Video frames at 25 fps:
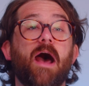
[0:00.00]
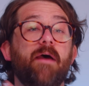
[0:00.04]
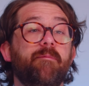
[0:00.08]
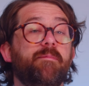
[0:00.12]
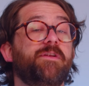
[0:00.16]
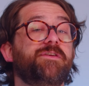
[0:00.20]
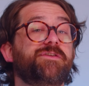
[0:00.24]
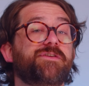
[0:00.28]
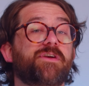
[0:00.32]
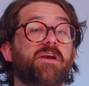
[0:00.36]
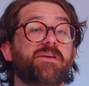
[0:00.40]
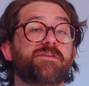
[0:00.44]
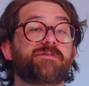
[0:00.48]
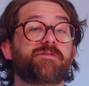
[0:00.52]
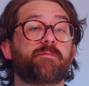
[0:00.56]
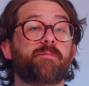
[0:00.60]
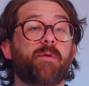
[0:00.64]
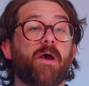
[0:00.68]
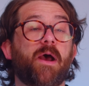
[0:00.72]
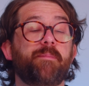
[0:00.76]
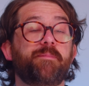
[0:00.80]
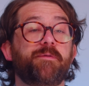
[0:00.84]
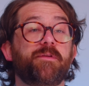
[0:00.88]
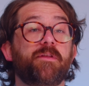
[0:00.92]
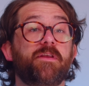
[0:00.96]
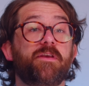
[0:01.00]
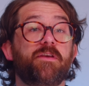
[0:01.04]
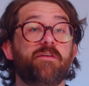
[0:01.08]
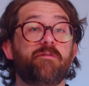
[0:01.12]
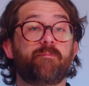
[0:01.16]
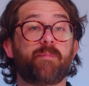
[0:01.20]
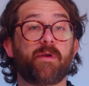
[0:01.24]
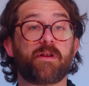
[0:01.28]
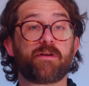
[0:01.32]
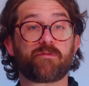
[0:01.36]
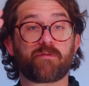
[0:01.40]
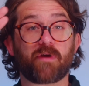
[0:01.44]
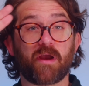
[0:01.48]
I've been Josh for Populi, you've
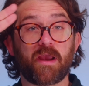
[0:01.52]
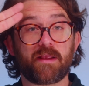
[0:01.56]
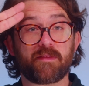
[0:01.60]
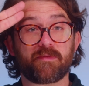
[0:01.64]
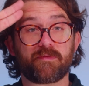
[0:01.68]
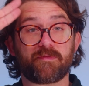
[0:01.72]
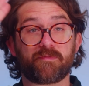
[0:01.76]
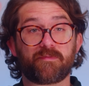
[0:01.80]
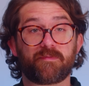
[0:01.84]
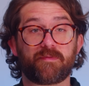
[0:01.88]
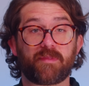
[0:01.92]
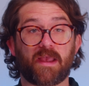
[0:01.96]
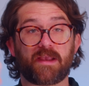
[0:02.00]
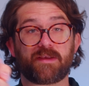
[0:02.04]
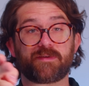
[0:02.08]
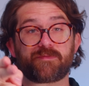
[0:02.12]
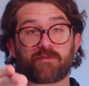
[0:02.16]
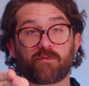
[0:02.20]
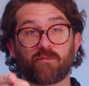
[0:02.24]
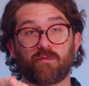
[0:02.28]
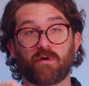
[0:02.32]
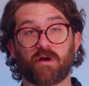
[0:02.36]
been great. Thanks for